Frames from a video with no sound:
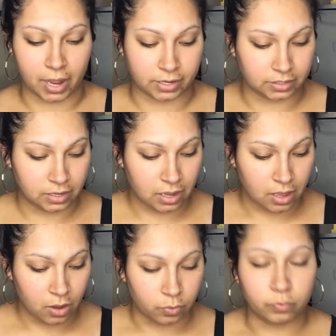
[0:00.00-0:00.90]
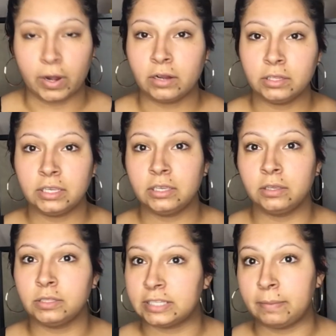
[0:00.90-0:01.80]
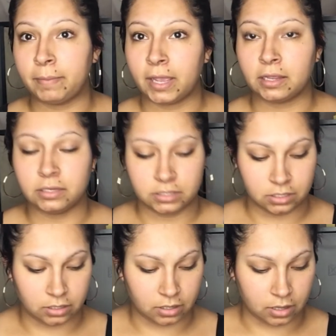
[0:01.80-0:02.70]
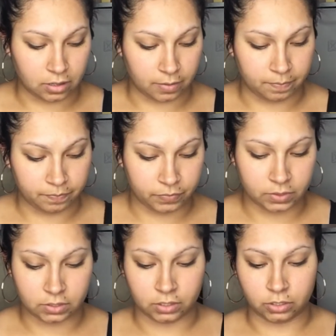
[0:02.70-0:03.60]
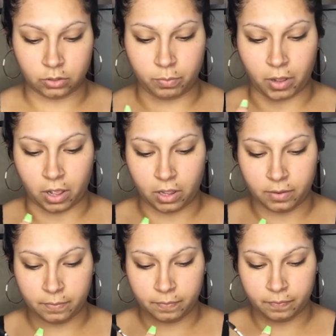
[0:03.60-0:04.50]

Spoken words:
I rarely dip back into the little pot.